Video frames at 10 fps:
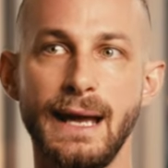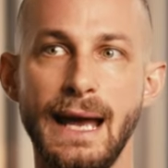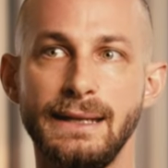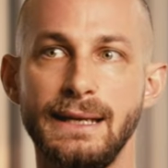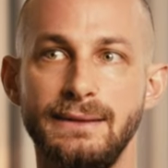
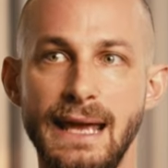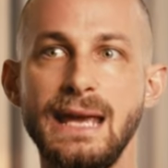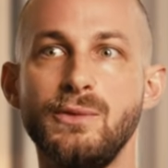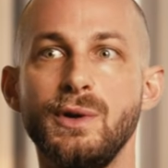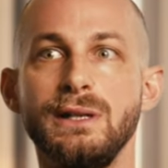and then
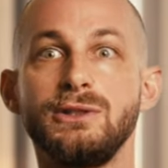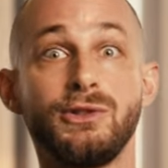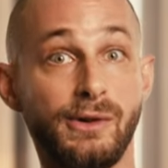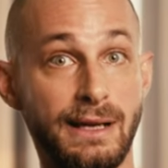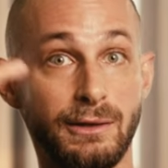they will
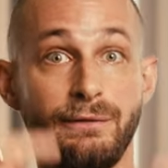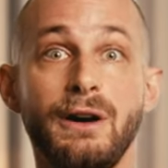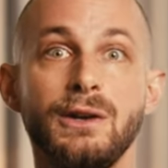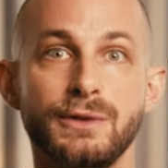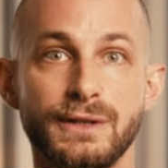turn into
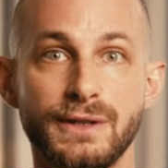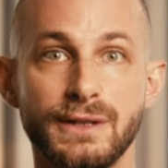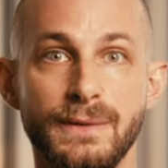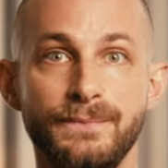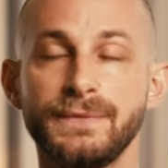followers.